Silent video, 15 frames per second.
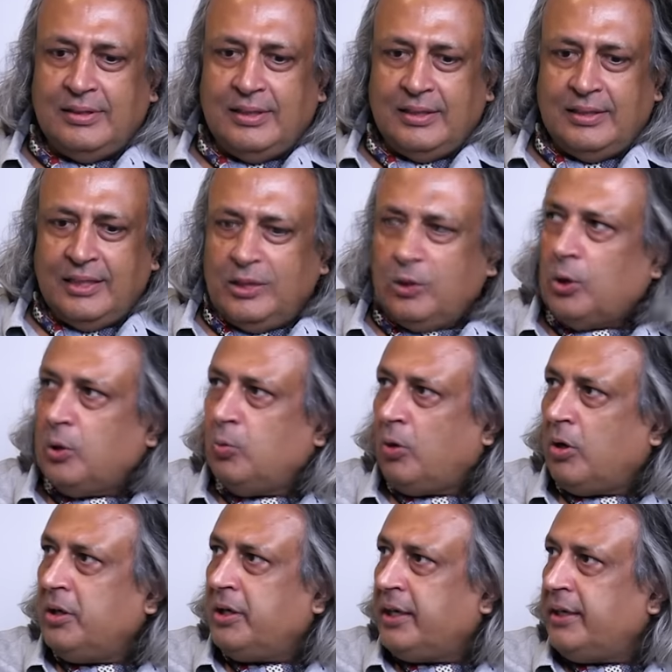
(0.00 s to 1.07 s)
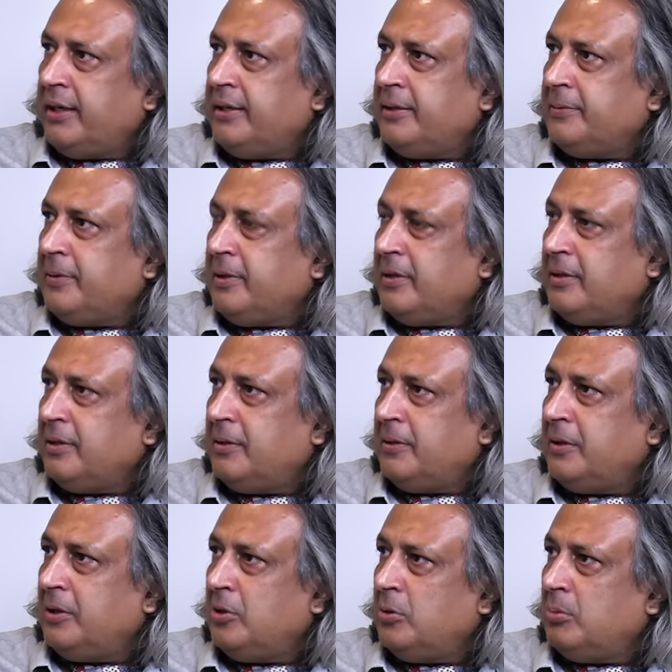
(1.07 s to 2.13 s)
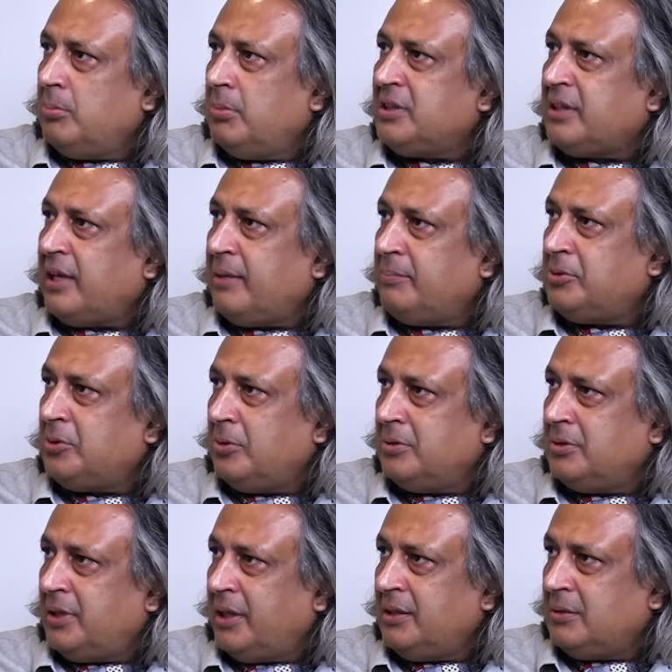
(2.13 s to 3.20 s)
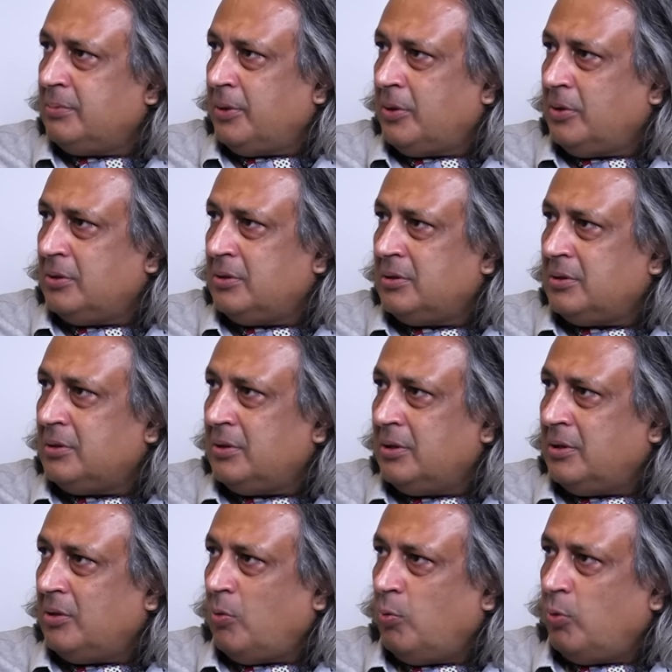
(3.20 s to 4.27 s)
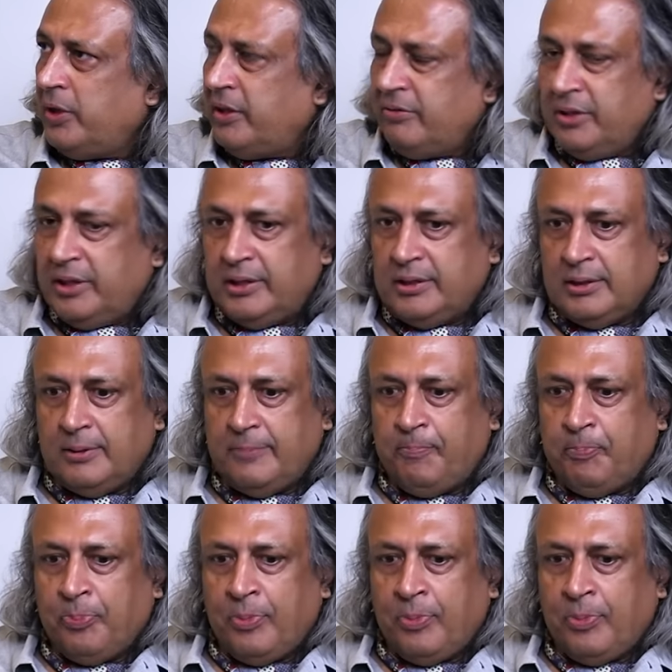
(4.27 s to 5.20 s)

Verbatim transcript: did not want any mishaps or things because of whatever reason.